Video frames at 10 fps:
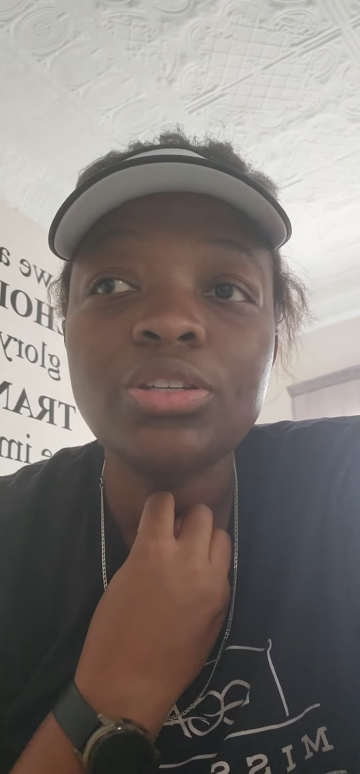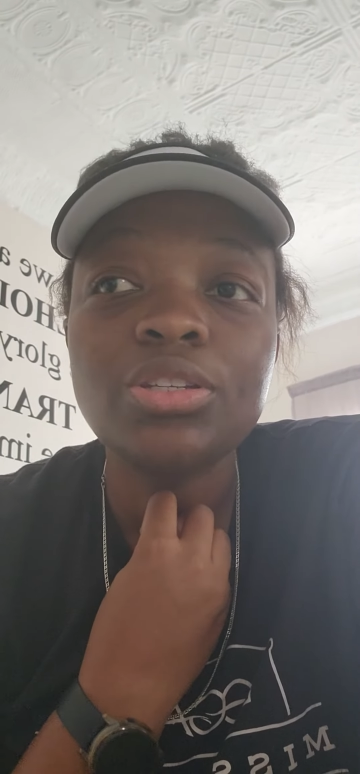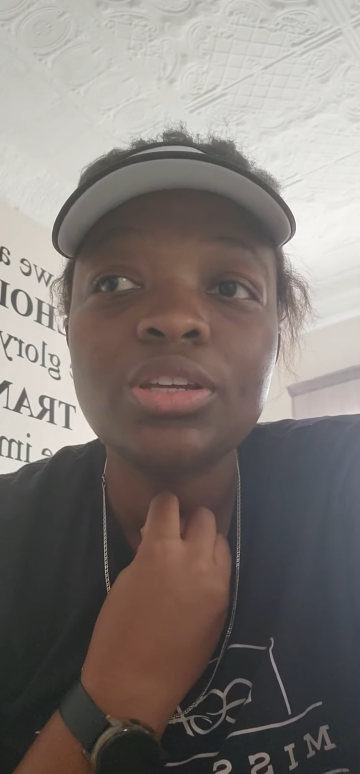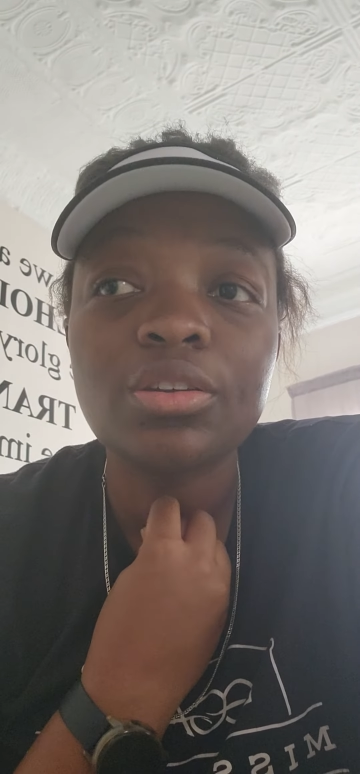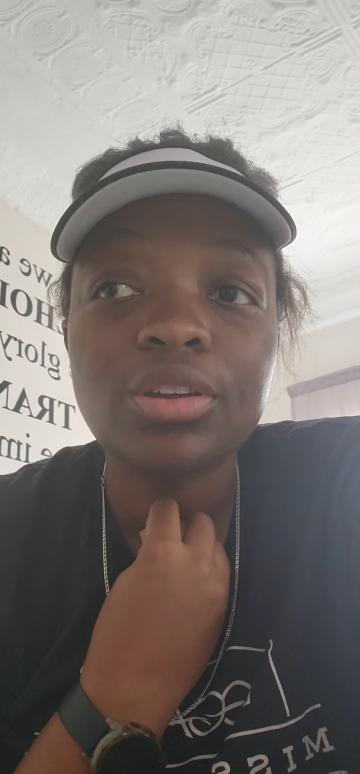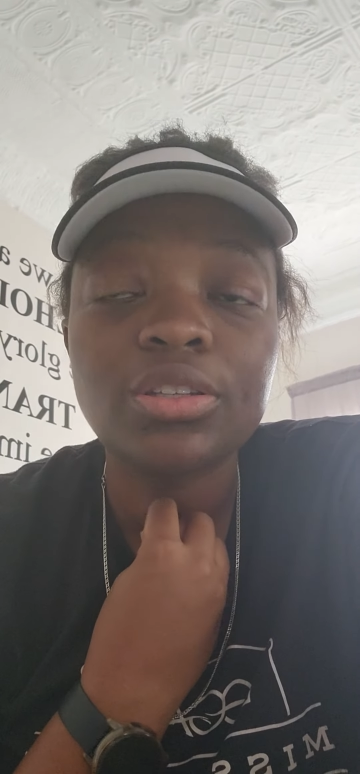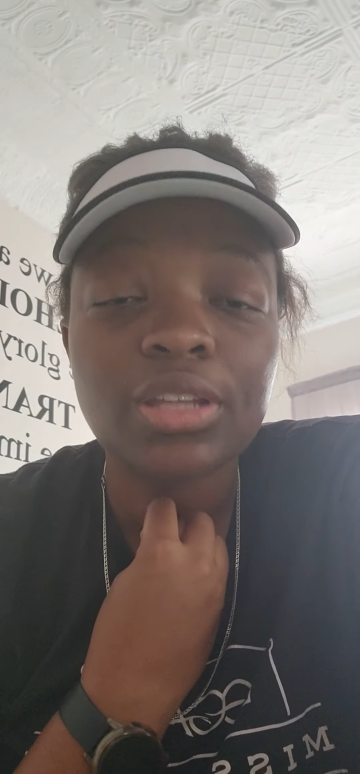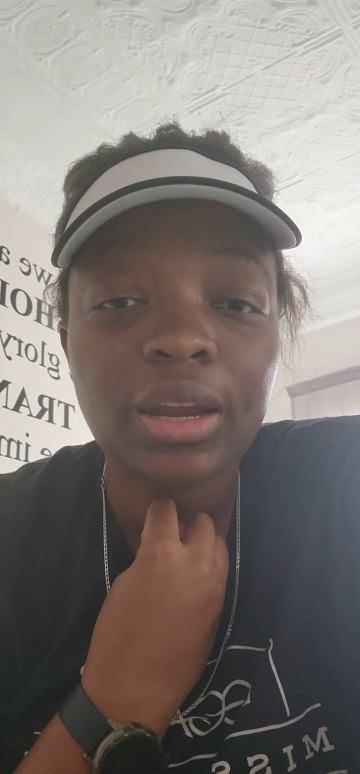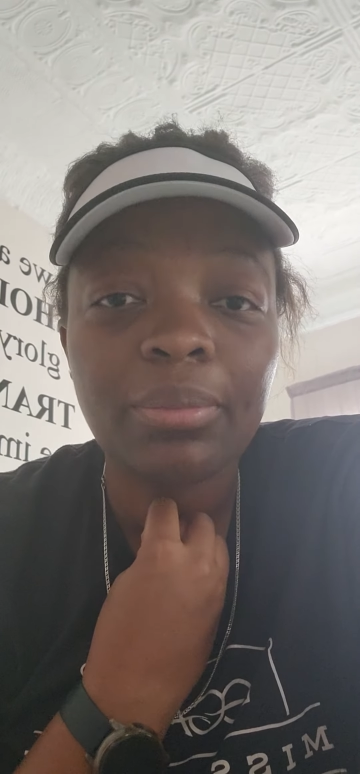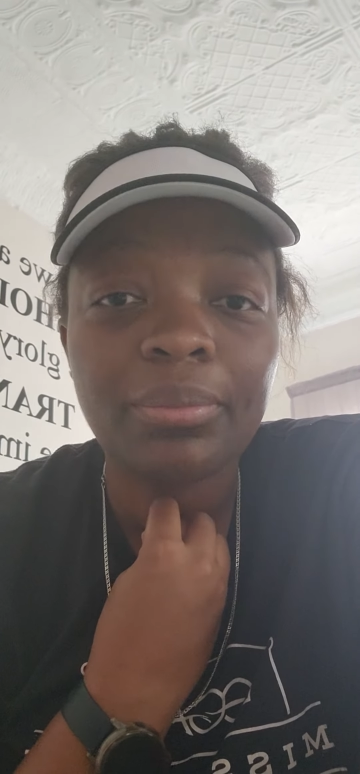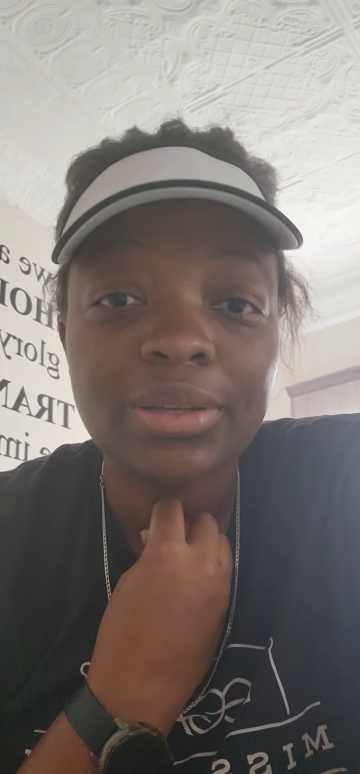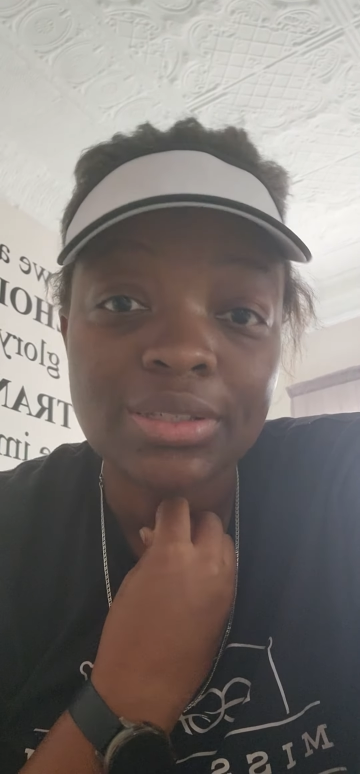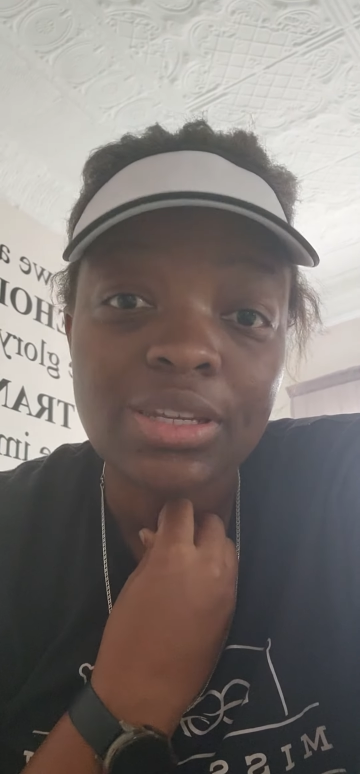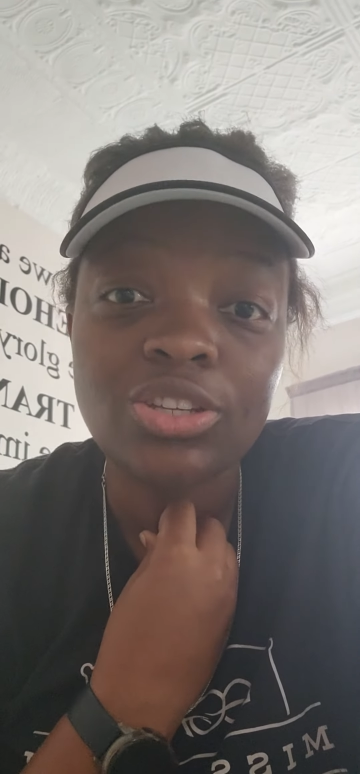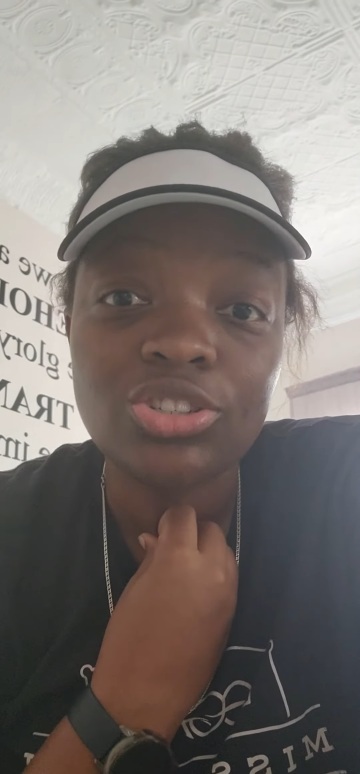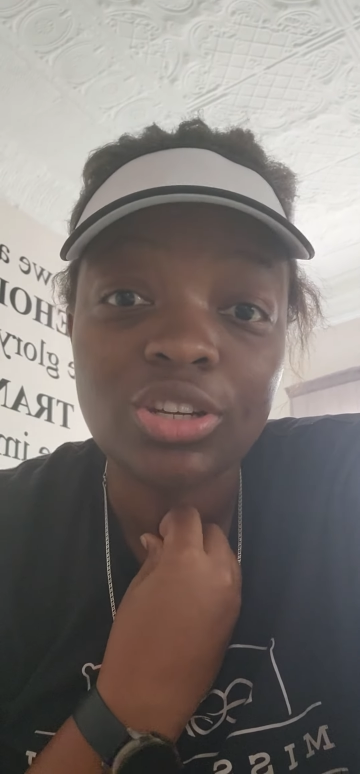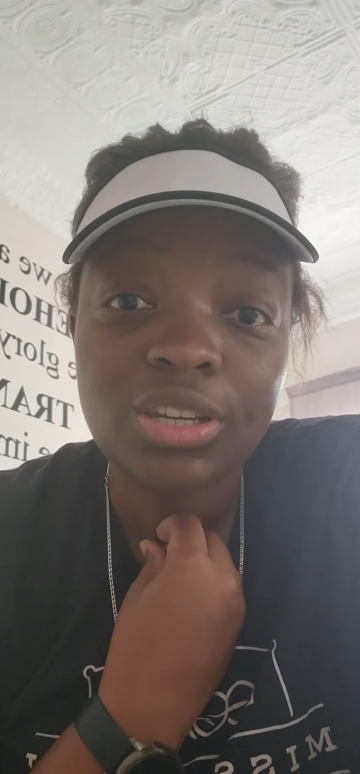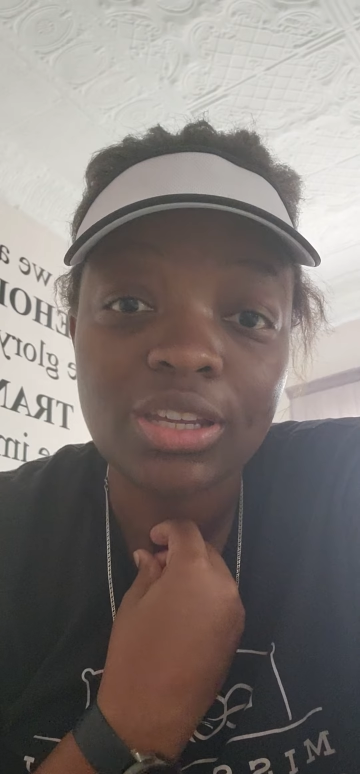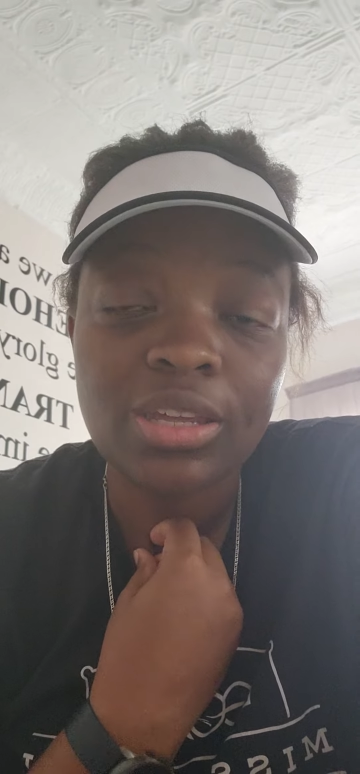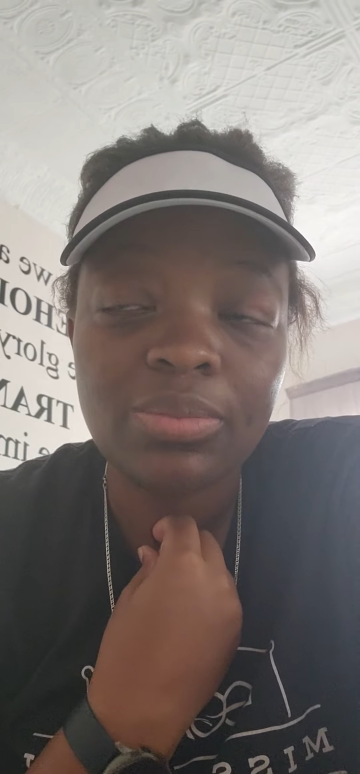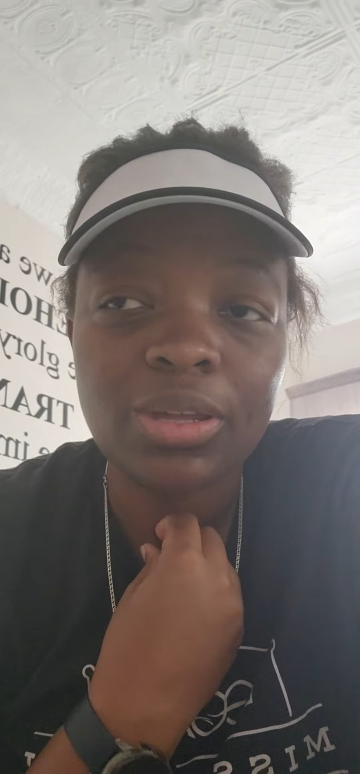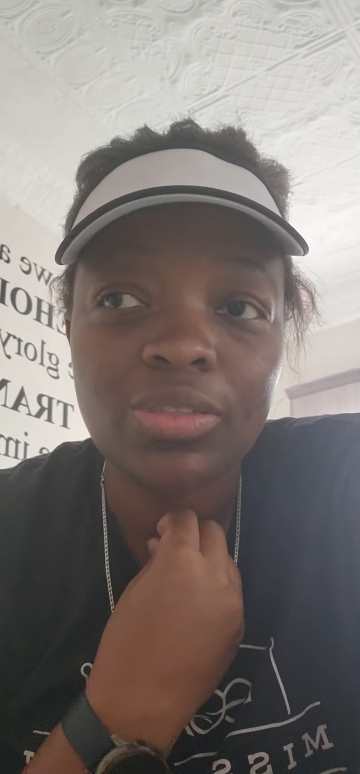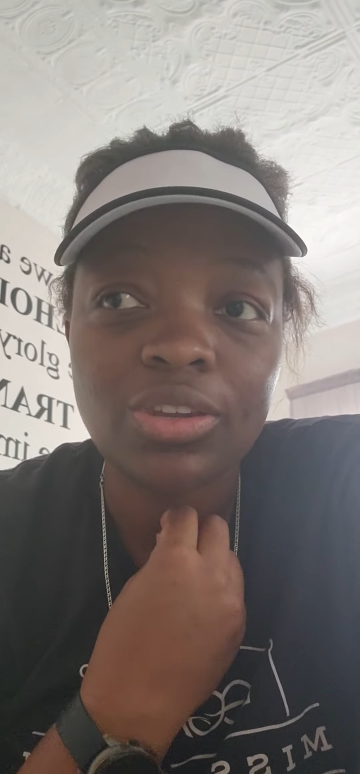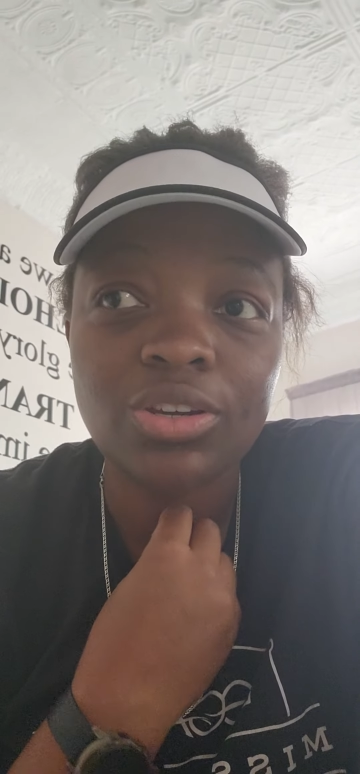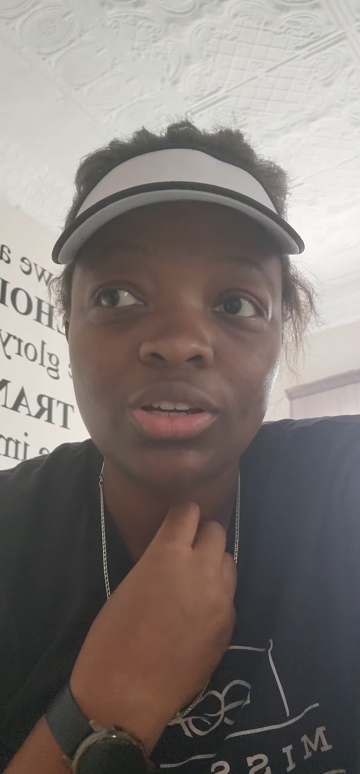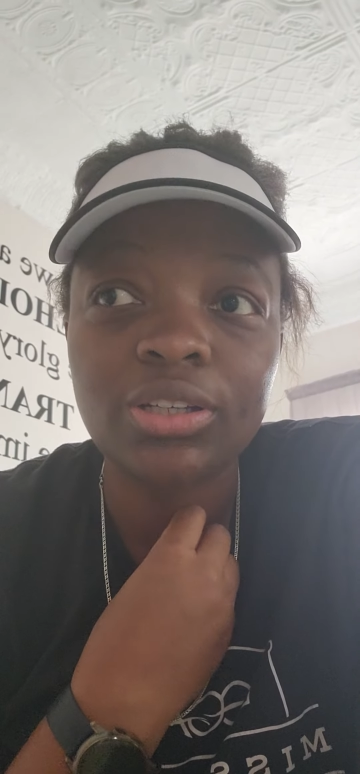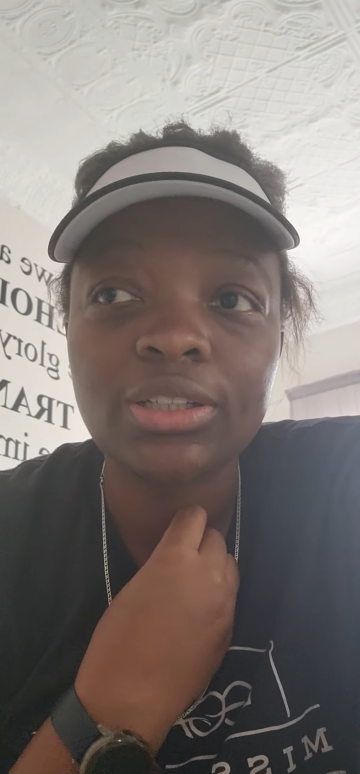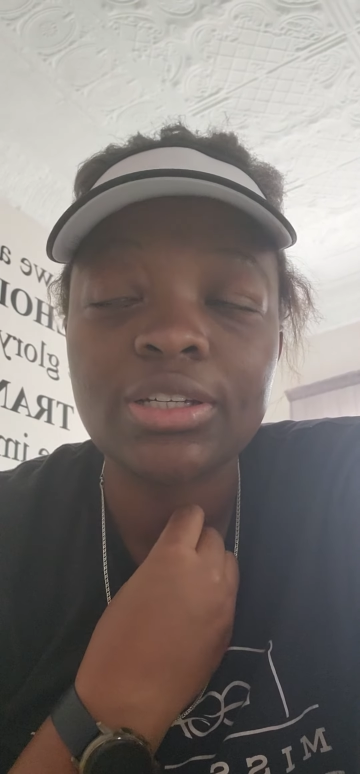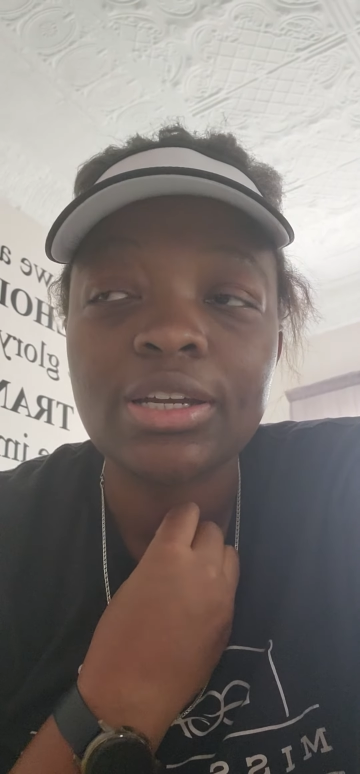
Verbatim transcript: just areas that I'm intentionally keeping in the dark,